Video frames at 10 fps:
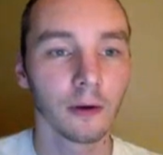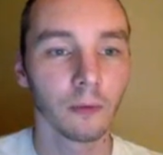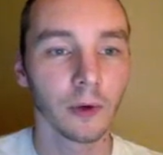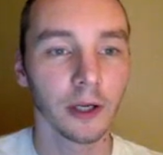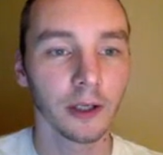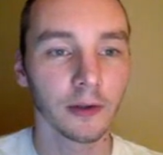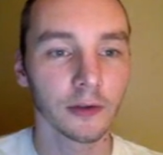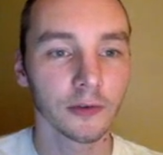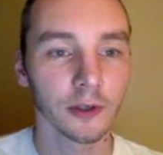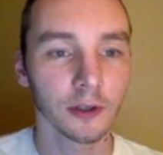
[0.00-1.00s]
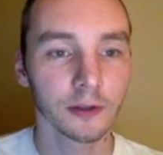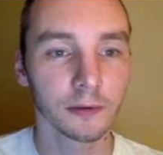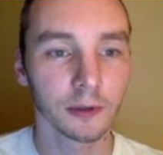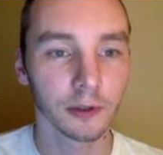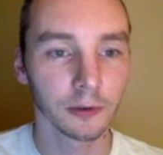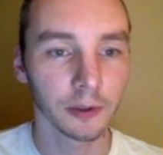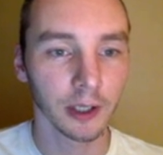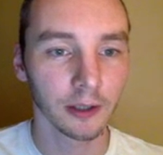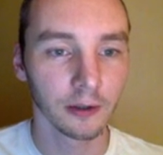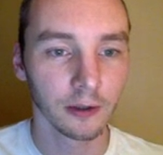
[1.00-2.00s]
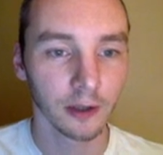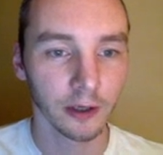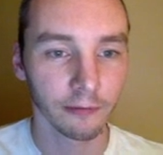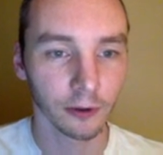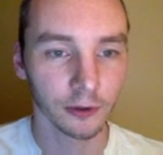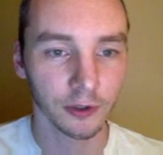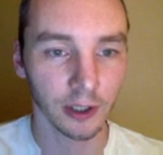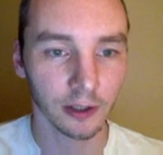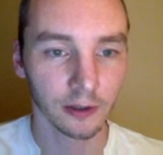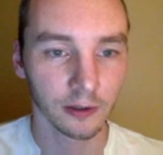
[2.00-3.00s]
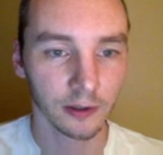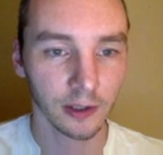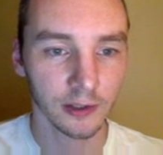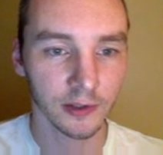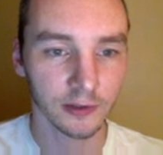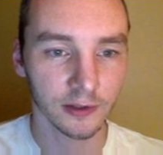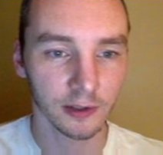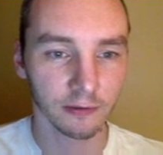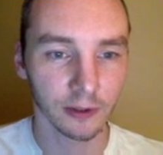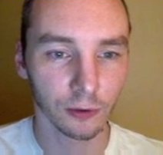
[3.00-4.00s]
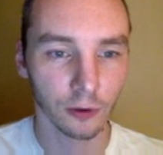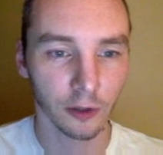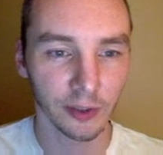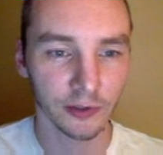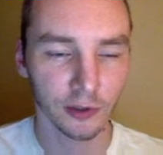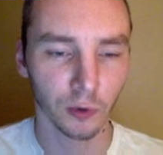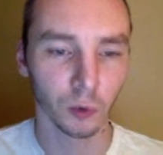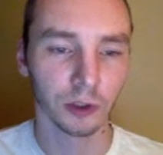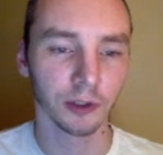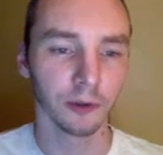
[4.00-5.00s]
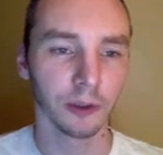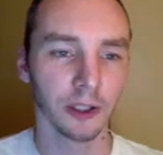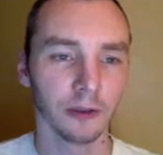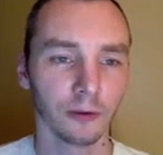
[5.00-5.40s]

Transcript: when I did that search, which I'll do again, I forgot to check case sensitive, ignore comments, whole word only,